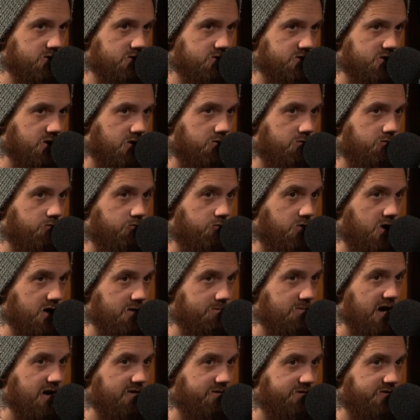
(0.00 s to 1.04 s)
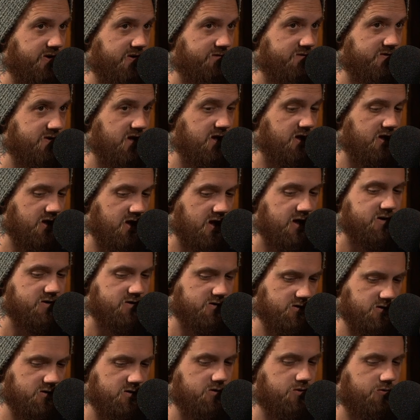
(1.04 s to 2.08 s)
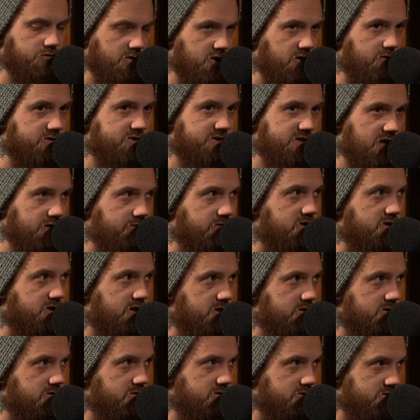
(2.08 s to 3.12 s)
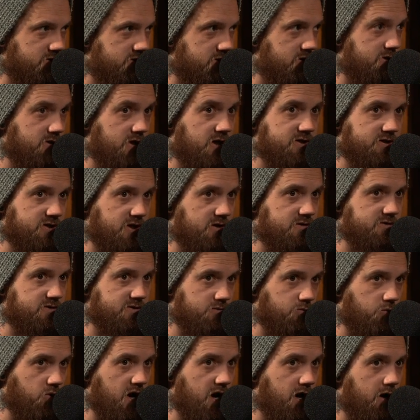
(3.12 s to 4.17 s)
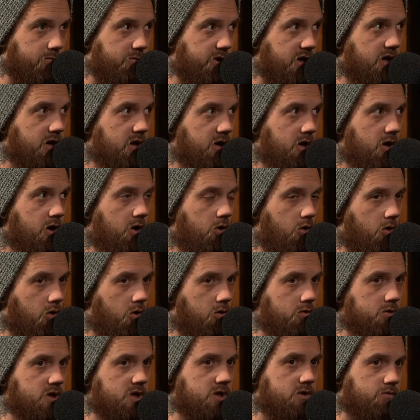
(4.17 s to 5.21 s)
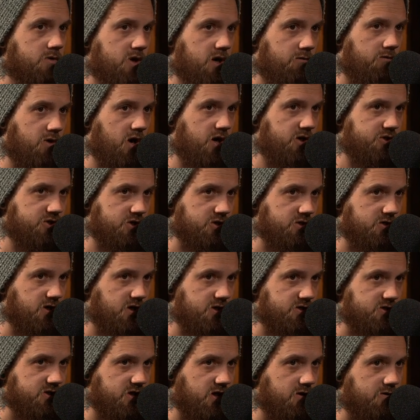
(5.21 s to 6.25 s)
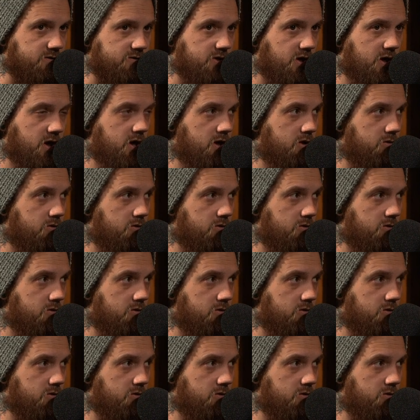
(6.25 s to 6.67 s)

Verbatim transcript: So running back 15, he had three receiving touch touchdowns as well, but only three rushing touchdowns,